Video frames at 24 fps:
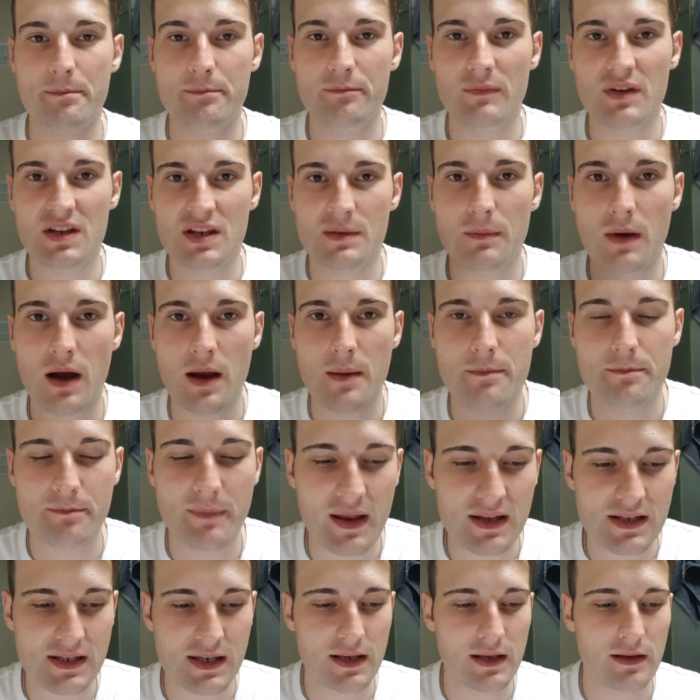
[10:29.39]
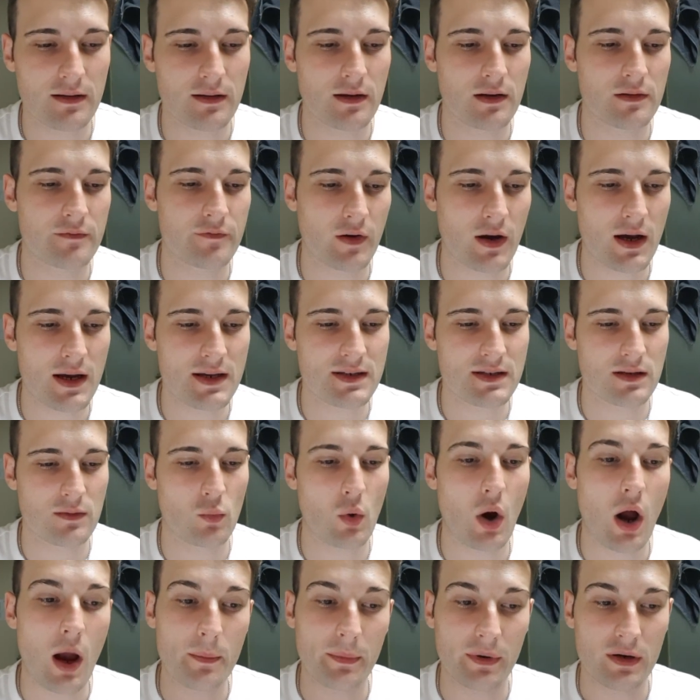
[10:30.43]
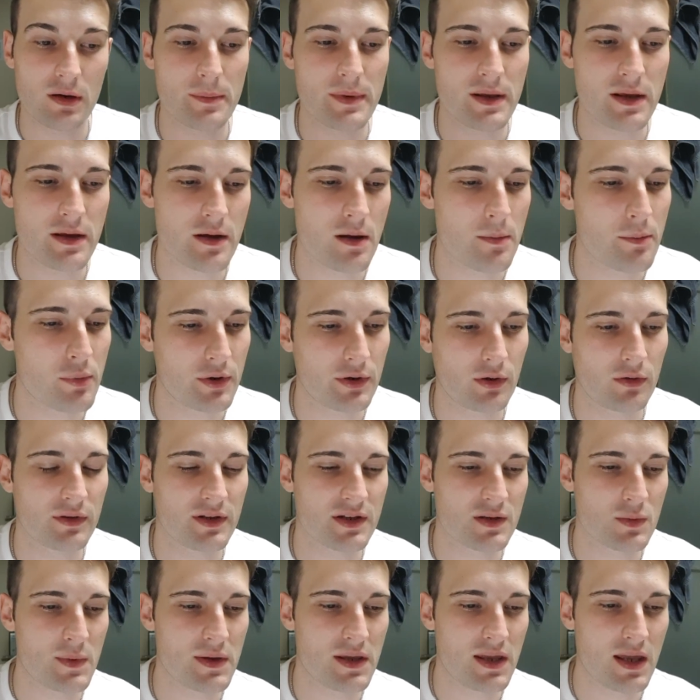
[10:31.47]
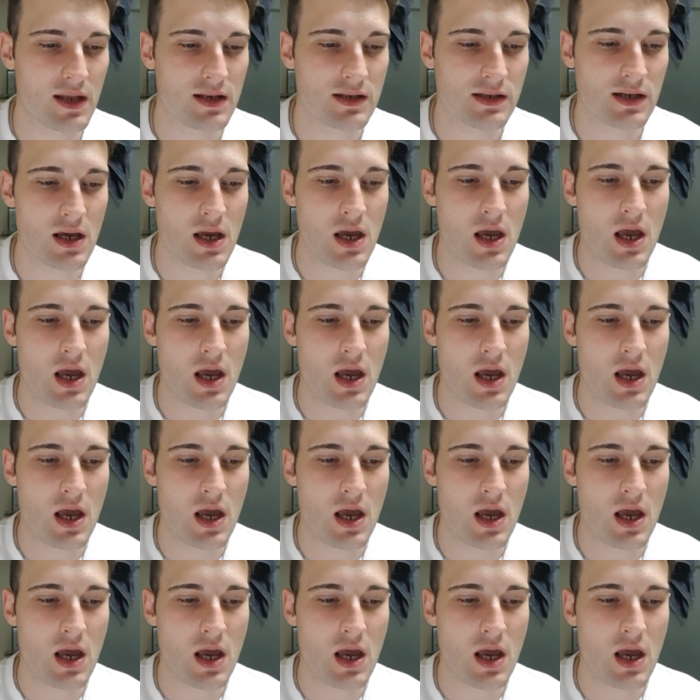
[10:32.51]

this is my betting advice, what I'm going to be putting on this weekend.